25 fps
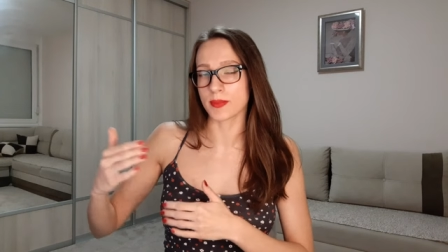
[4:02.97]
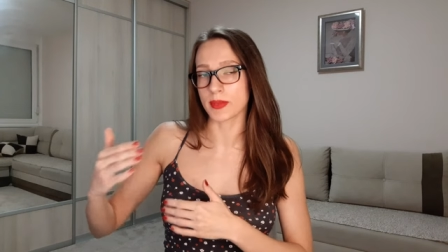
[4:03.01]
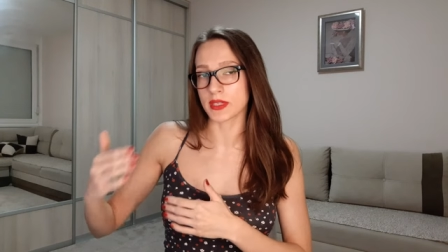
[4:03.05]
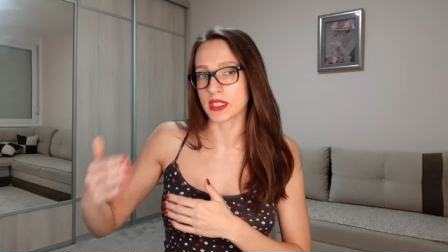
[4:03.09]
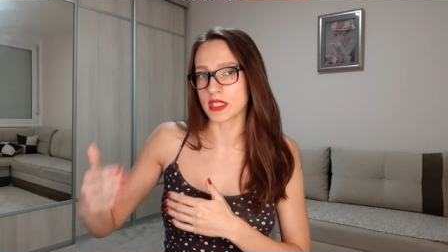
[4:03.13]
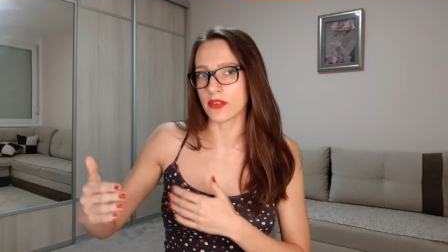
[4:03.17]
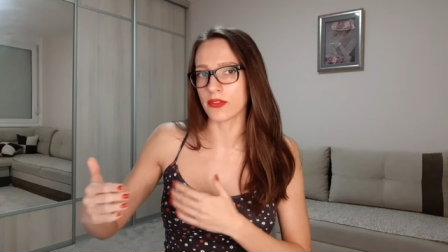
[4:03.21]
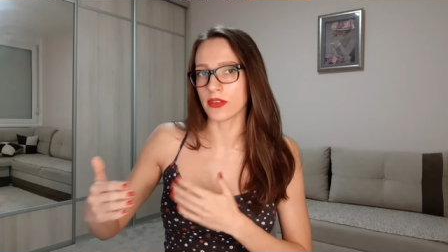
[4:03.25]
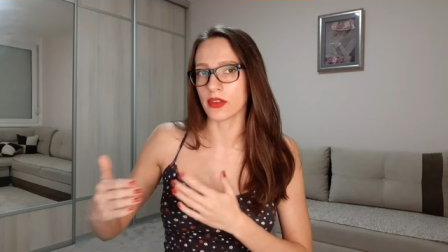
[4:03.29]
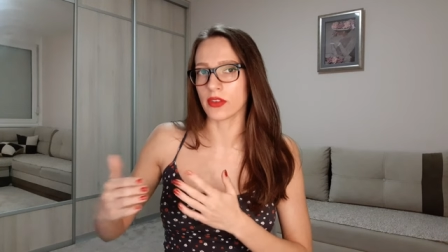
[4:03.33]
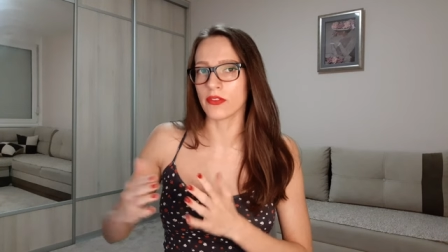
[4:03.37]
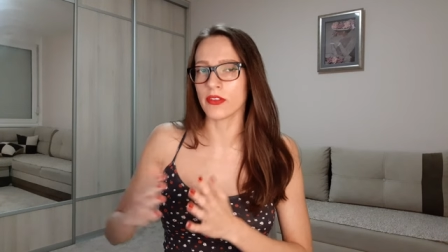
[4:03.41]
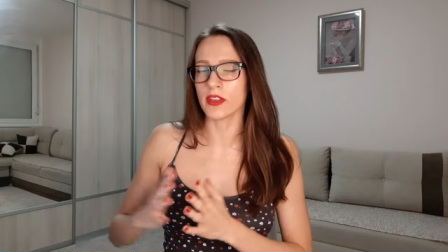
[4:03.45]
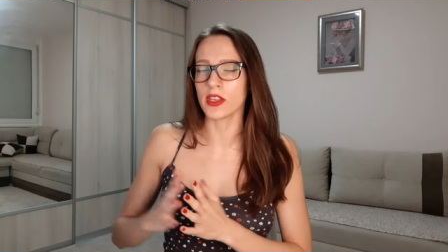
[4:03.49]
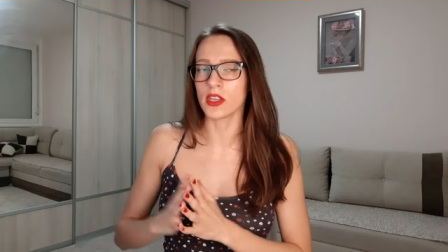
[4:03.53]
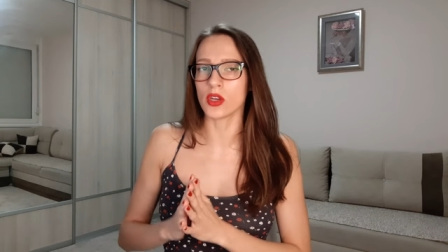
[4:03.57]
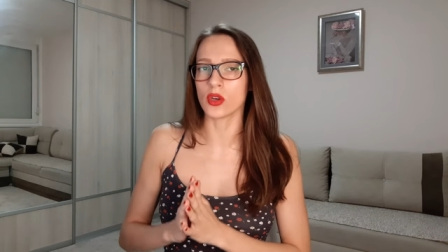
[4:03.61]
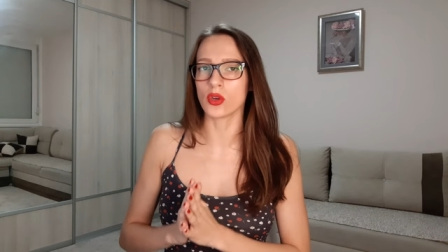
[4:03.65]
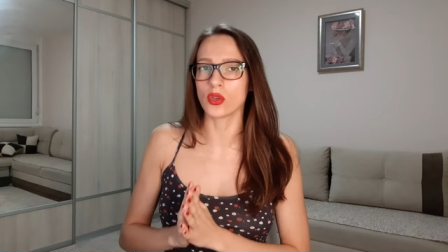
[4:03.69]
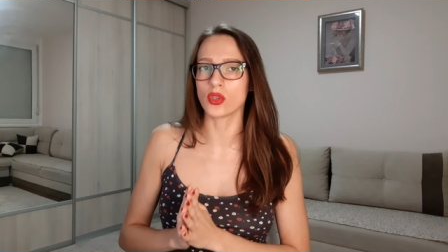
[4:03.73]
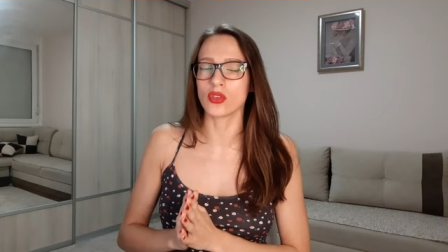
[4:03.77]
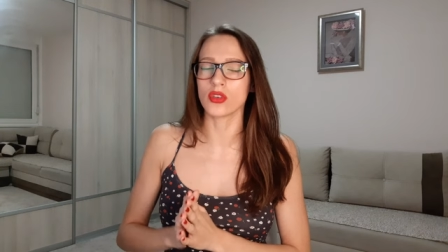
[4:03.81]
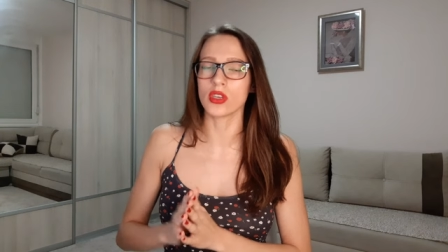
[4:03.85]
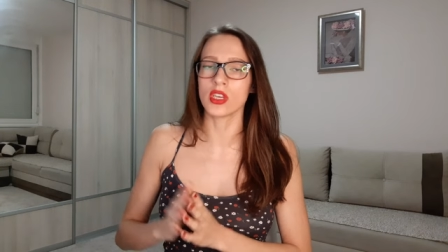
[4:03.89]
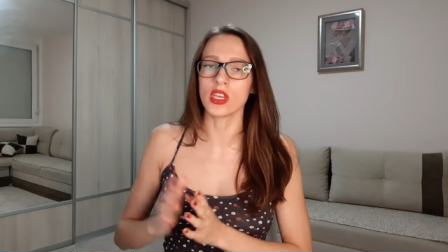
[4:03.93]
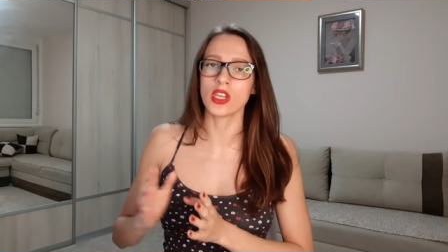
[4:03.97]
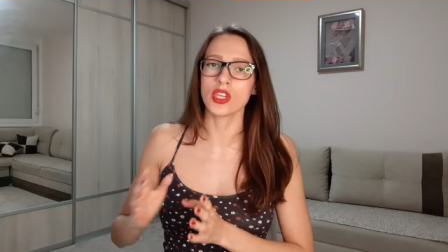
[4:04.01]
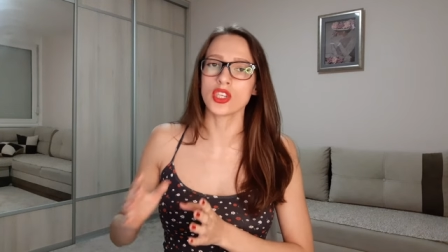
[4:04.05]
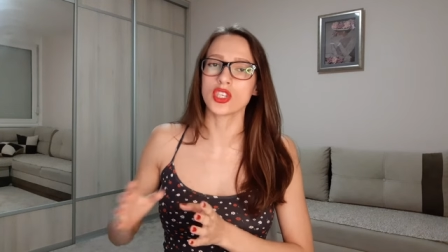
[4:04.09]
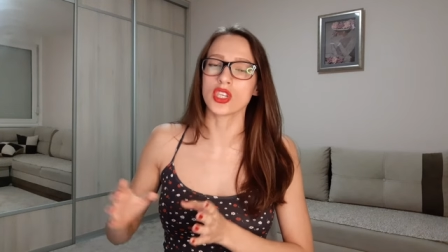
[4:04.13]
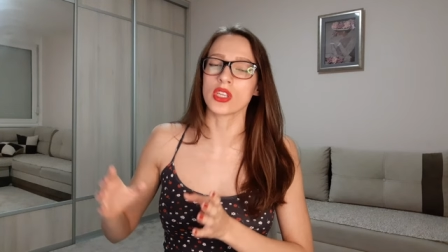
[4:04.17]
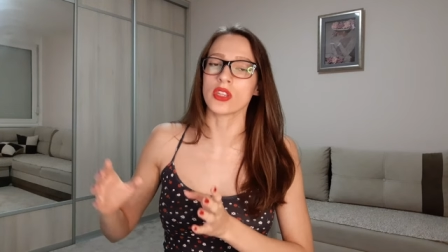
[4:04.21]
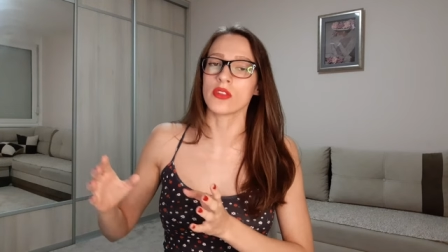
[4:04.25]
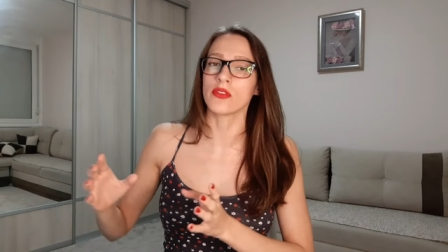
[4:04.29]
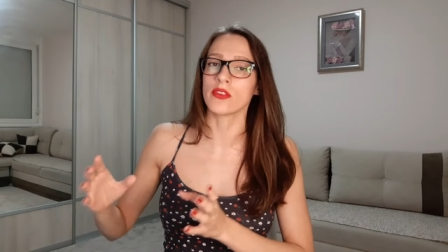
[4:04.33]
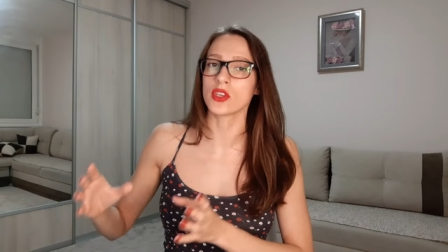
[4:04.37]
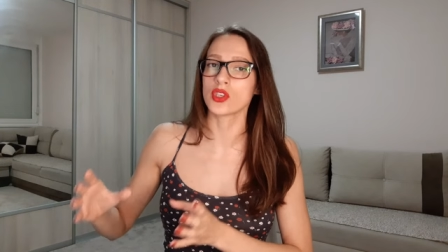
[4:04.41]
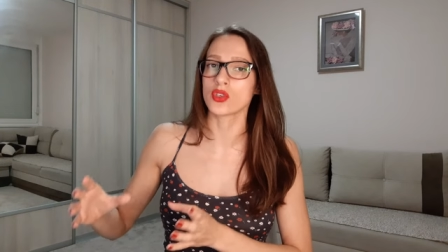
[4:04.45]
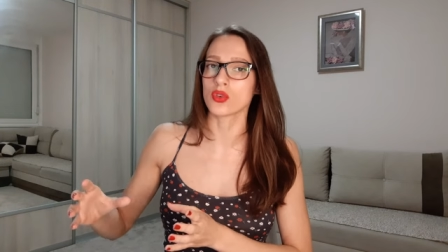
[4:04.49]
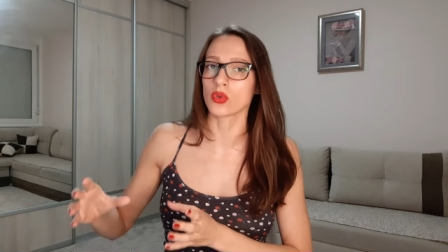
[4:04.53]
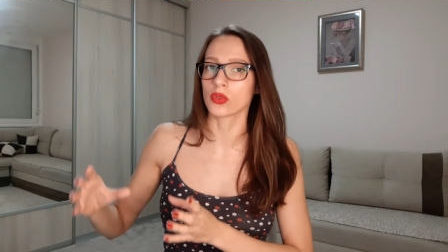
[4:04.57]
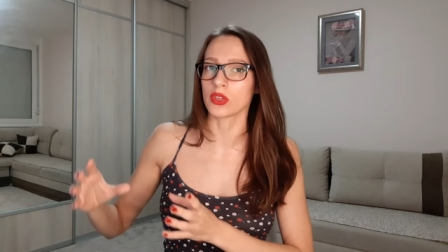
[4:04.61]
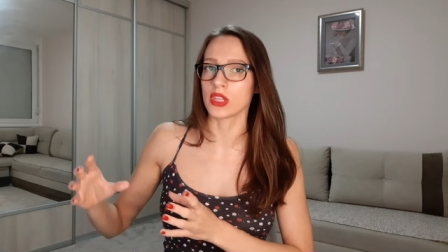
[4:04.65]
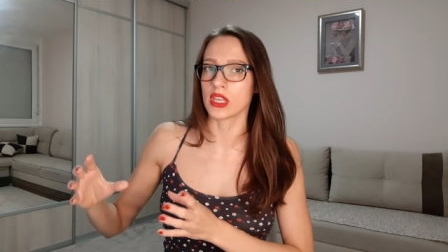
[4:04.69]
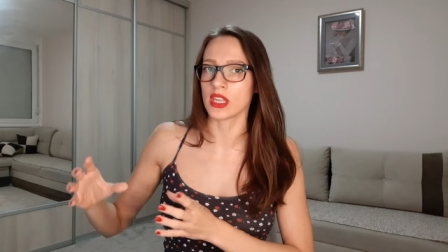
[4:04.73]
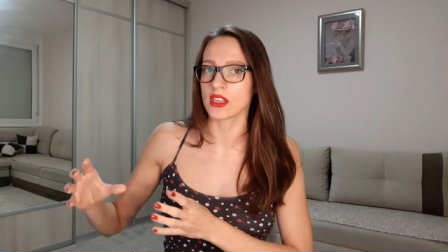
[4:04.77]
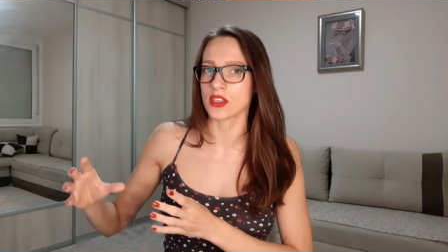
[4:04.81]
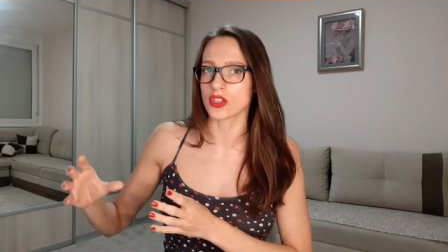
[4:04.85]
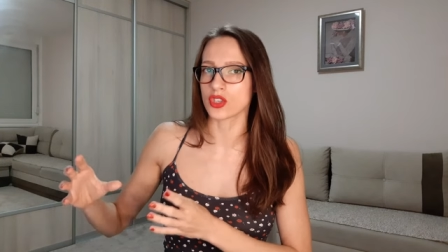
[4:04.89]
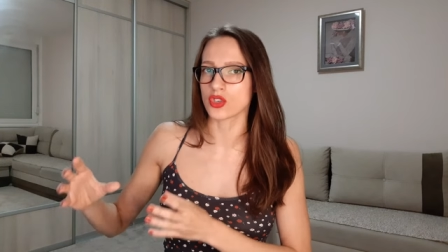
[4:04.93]
specific video to each
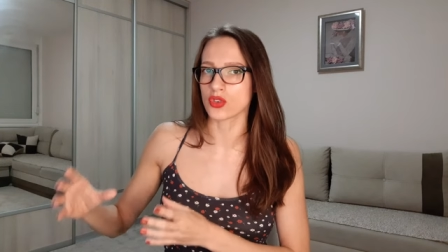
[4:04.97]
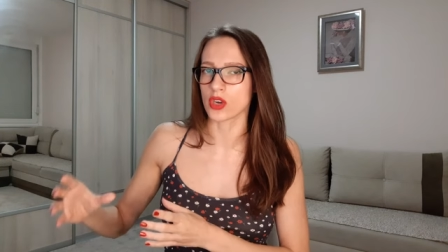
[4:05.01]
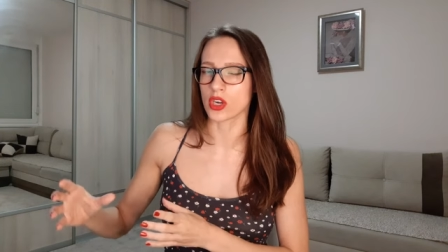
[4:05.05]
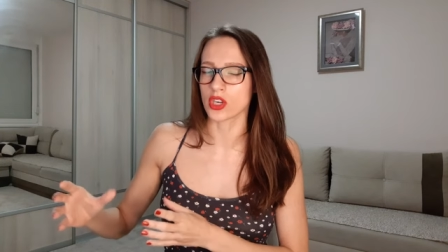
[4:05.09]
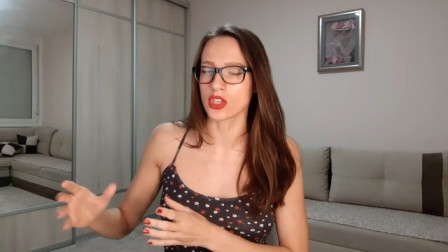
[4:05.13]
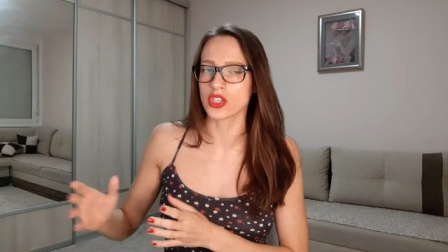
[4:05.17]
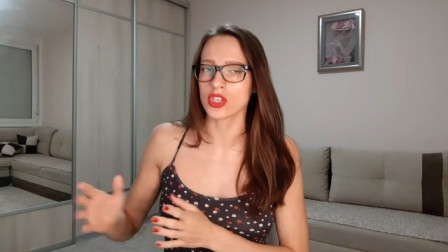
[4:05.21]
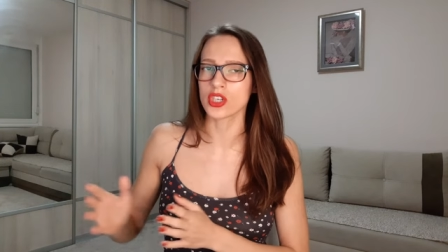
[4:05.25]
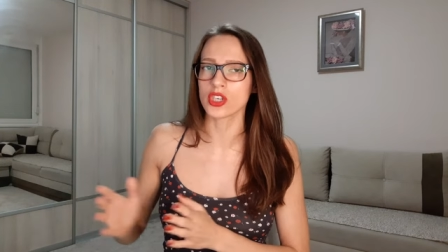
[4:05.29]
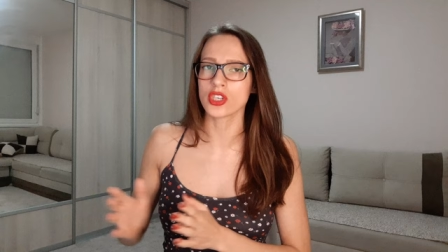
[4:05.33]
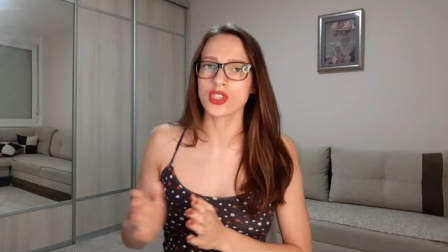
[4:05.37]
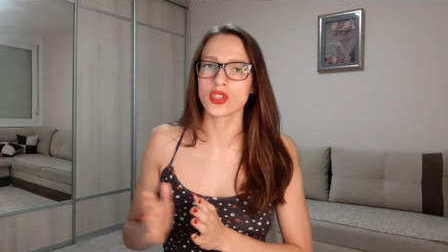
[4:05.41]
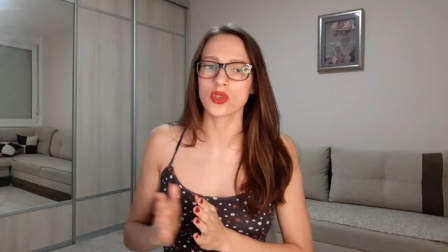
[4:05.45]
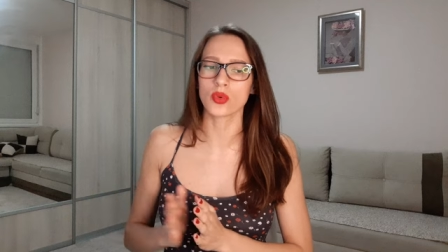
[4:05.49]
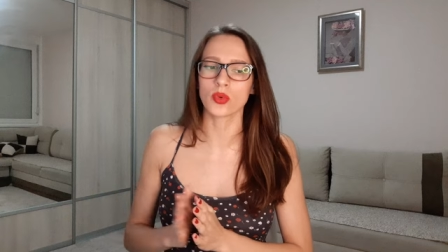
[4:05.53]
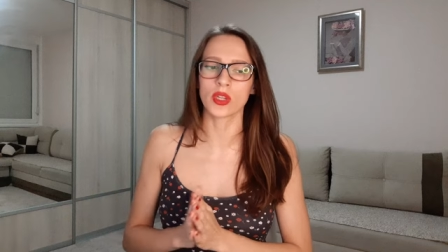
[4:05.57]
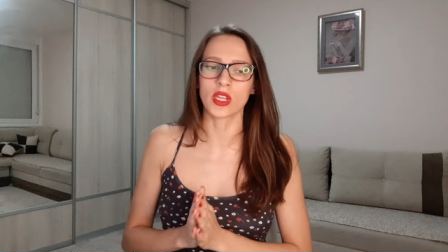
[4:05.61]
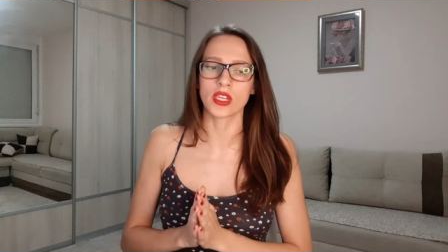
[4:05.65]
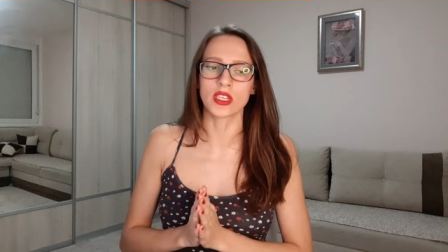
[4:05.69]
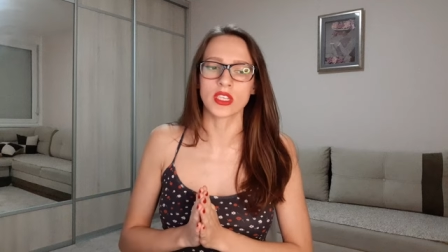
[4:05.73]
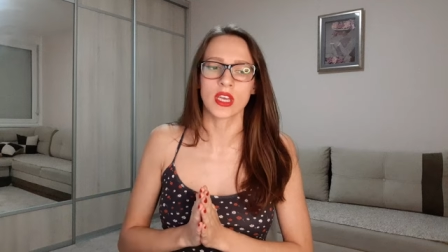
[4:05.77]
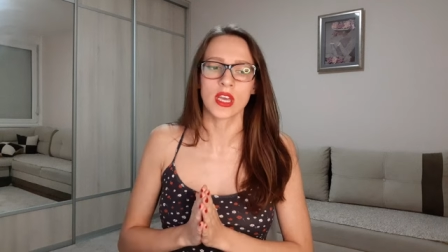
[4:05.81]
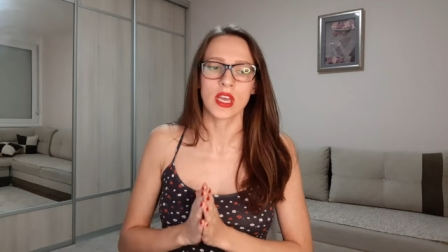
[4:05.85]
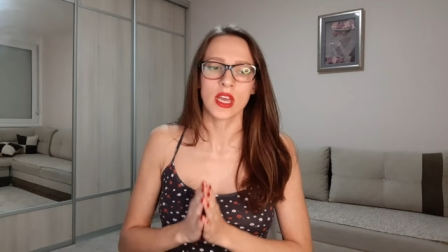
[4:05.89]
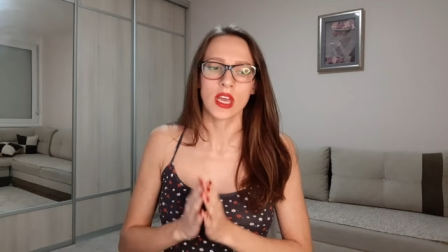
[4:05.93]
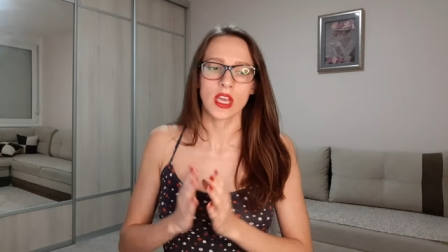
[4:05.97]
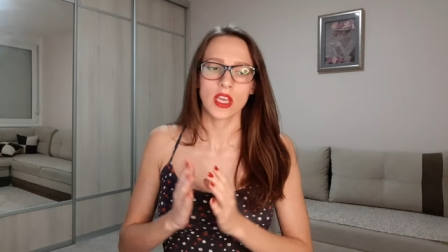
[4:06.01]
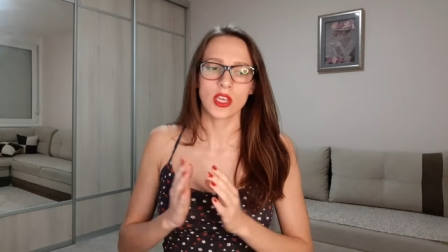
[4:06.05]
individual data structure so that